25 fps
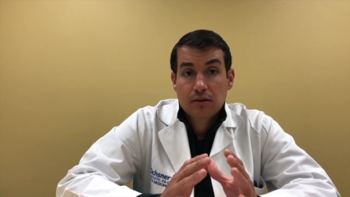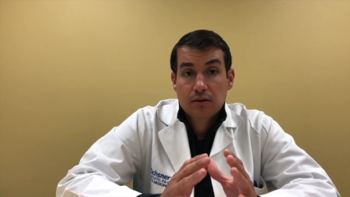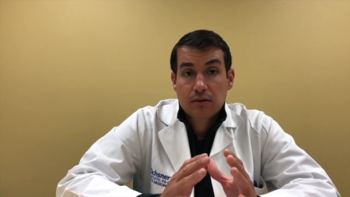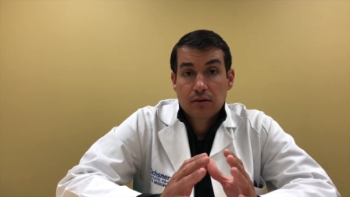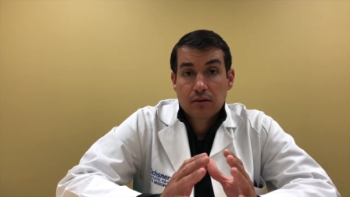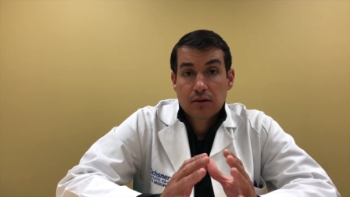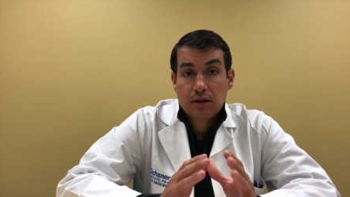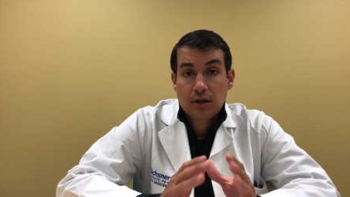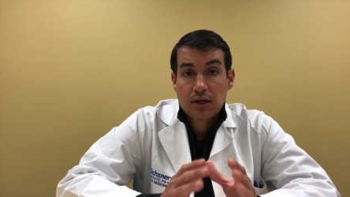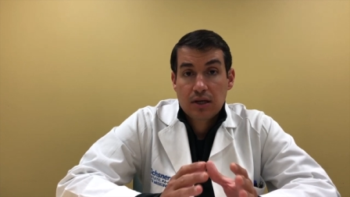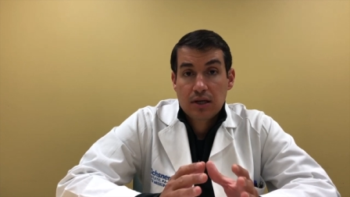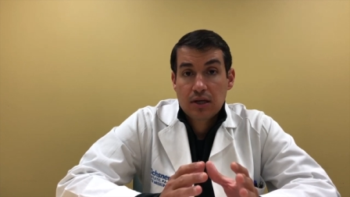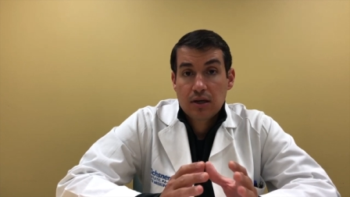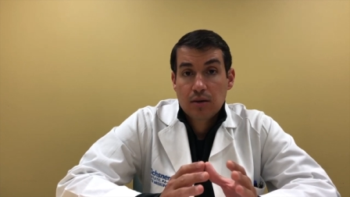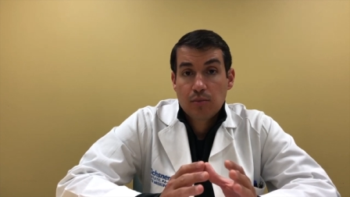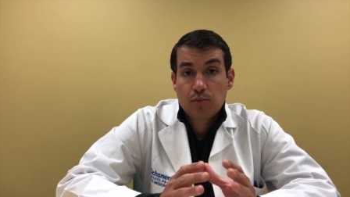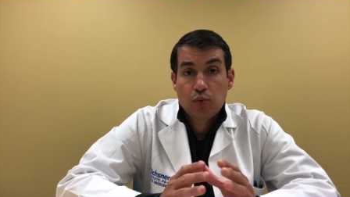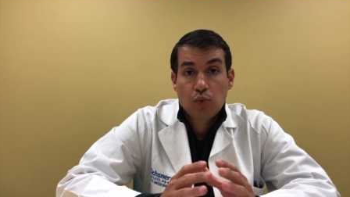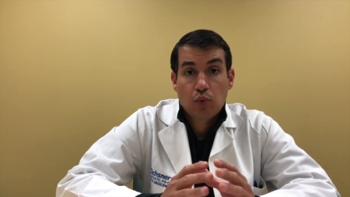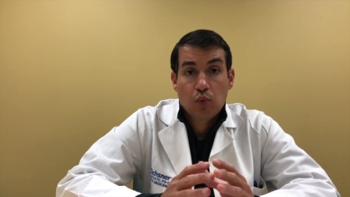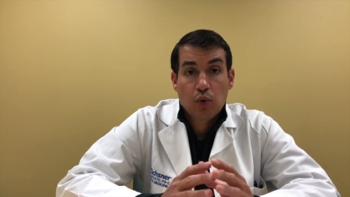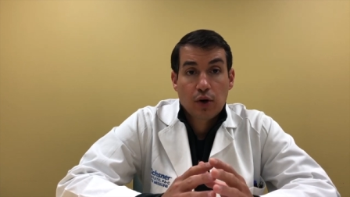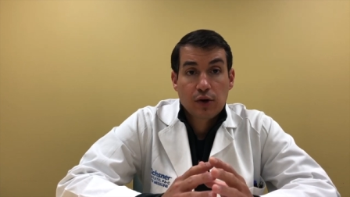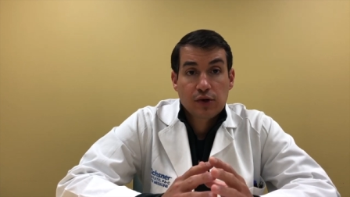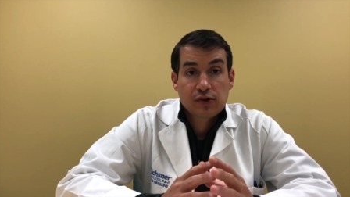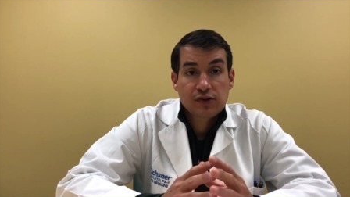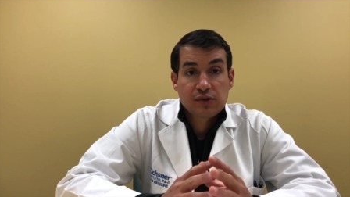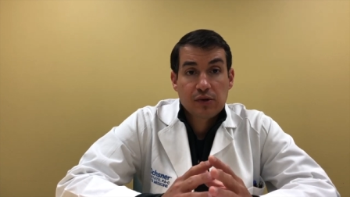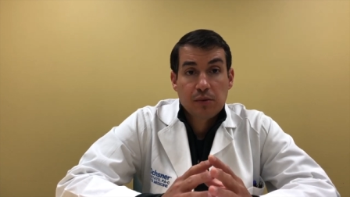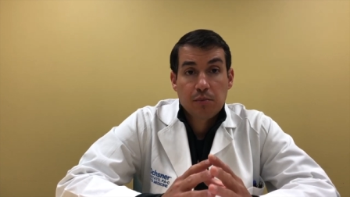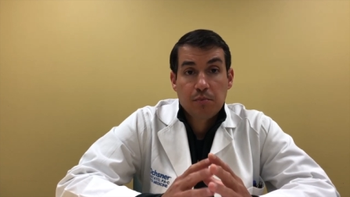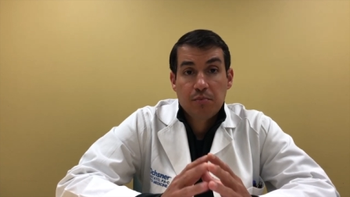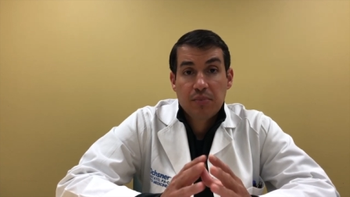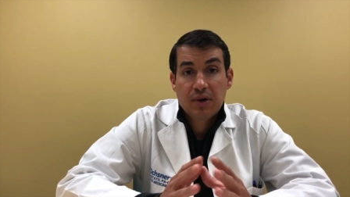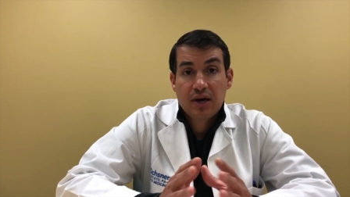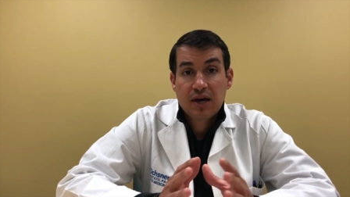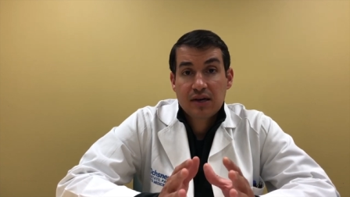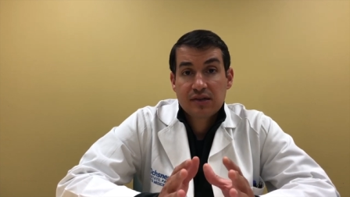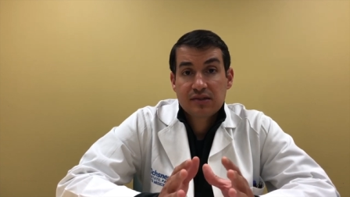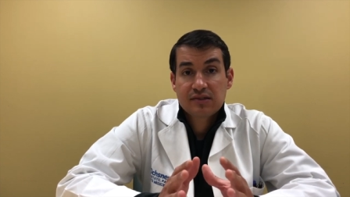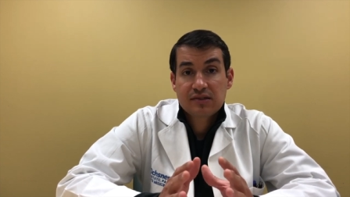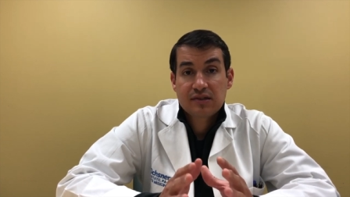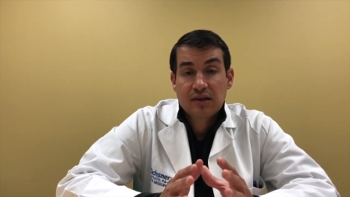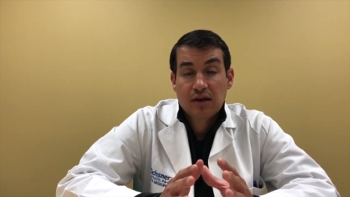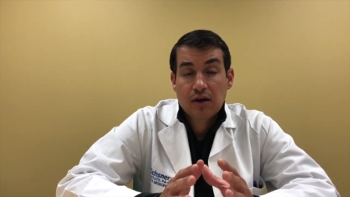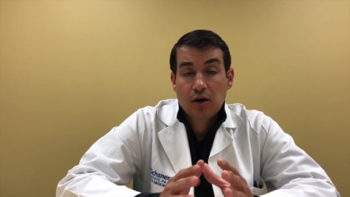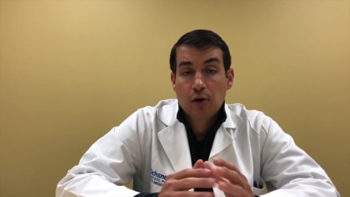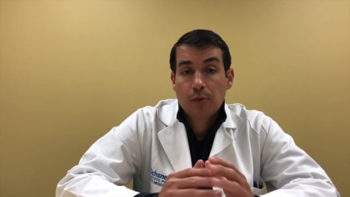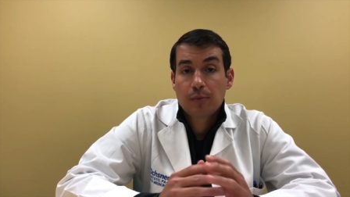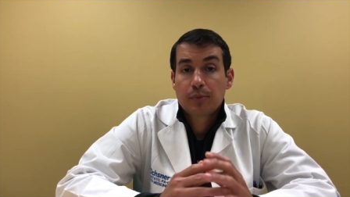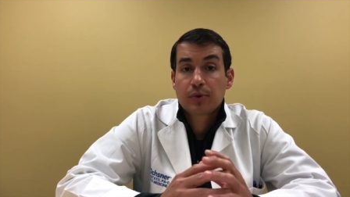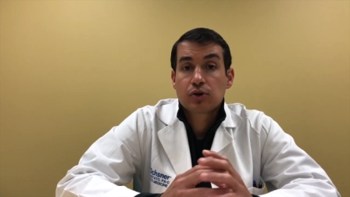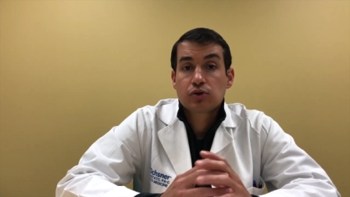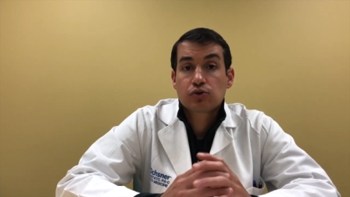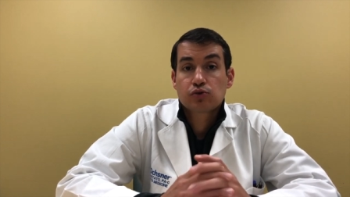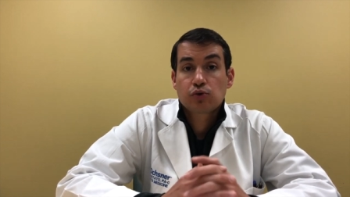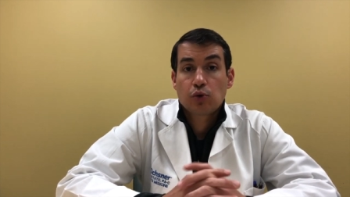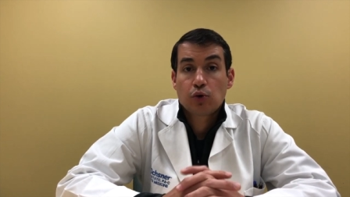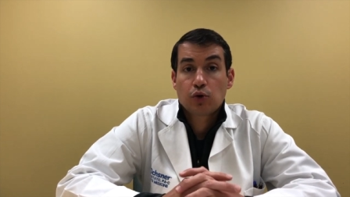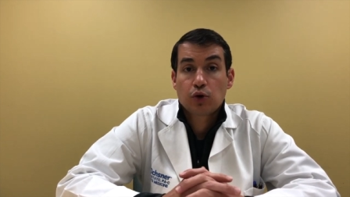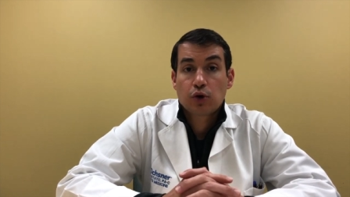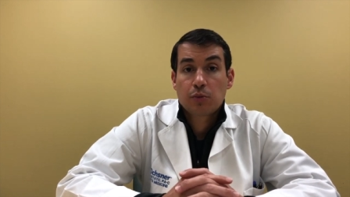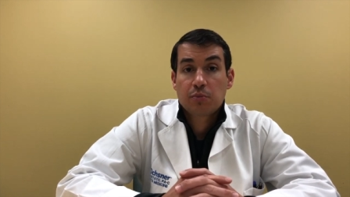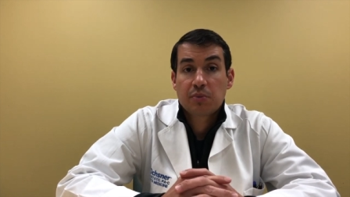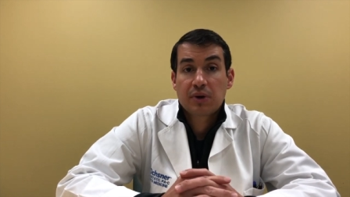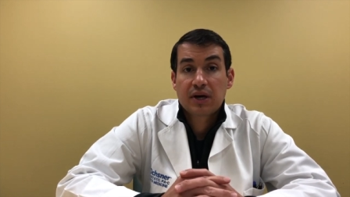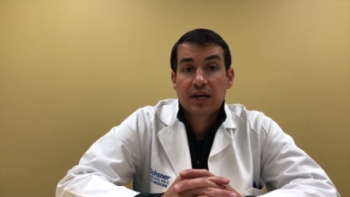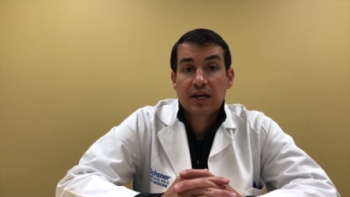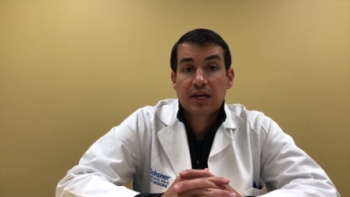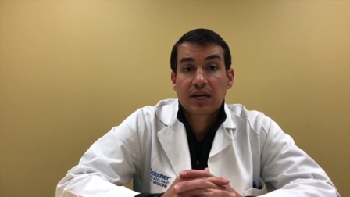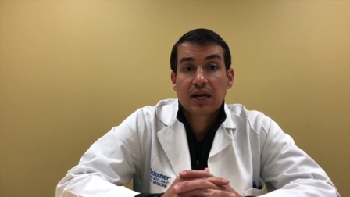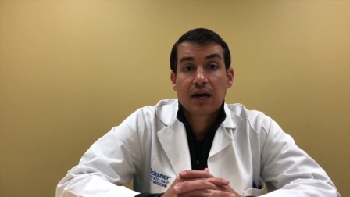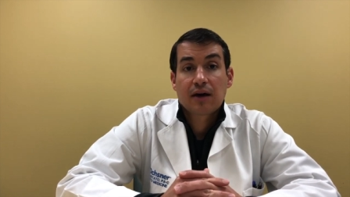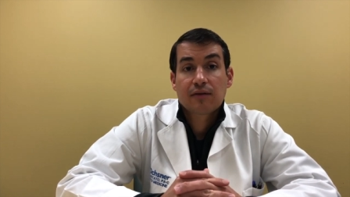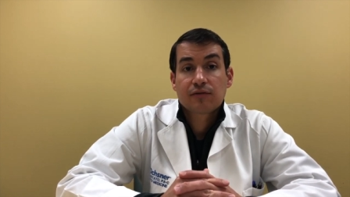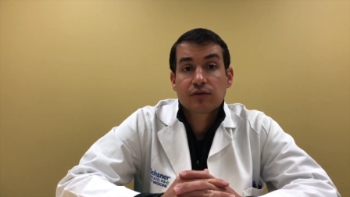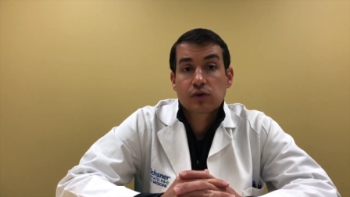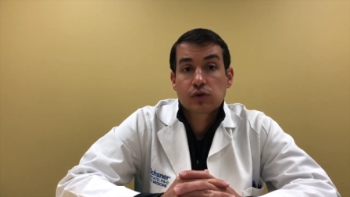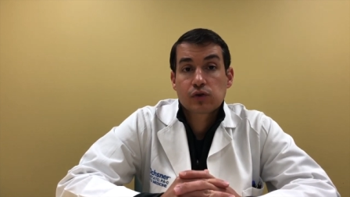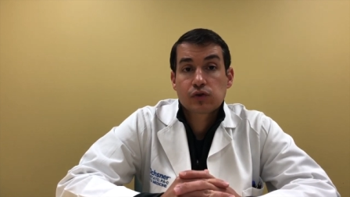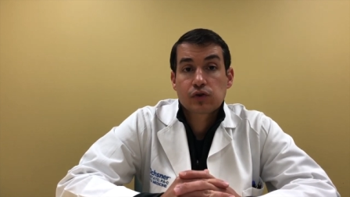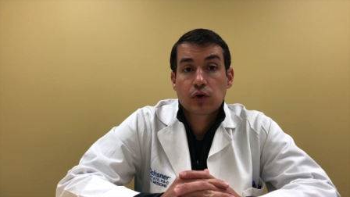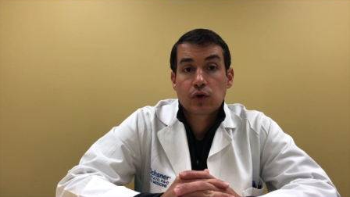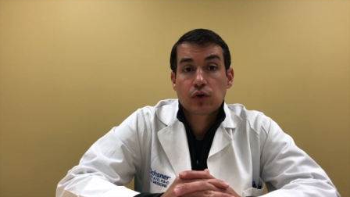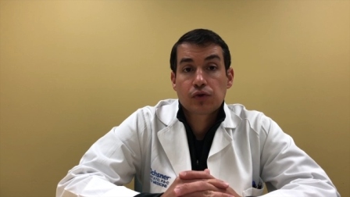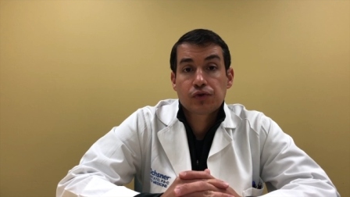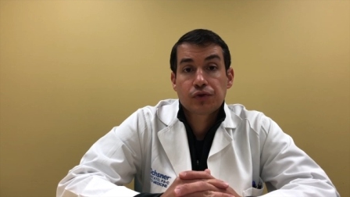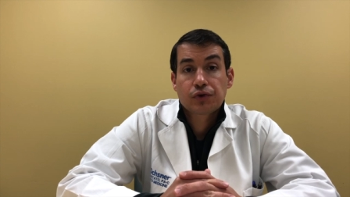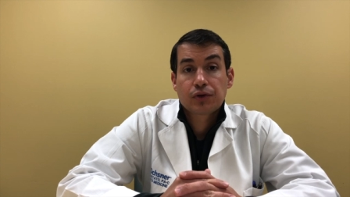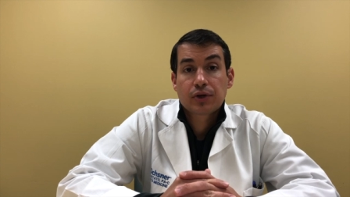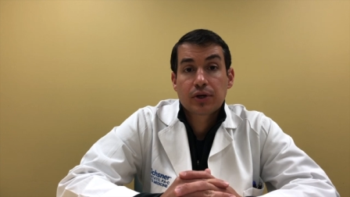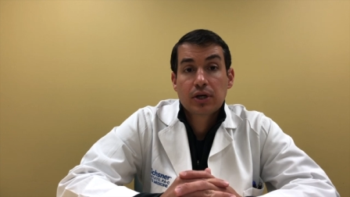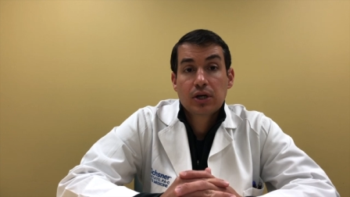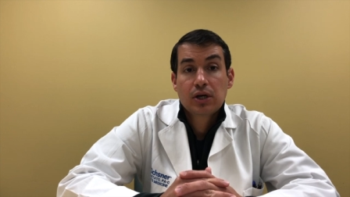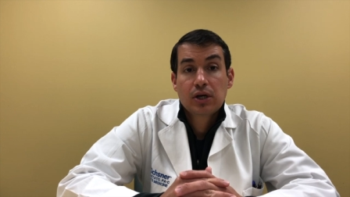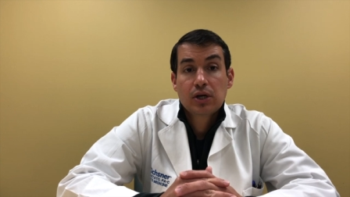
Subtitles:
the hip works the best to help control the pain after surgery.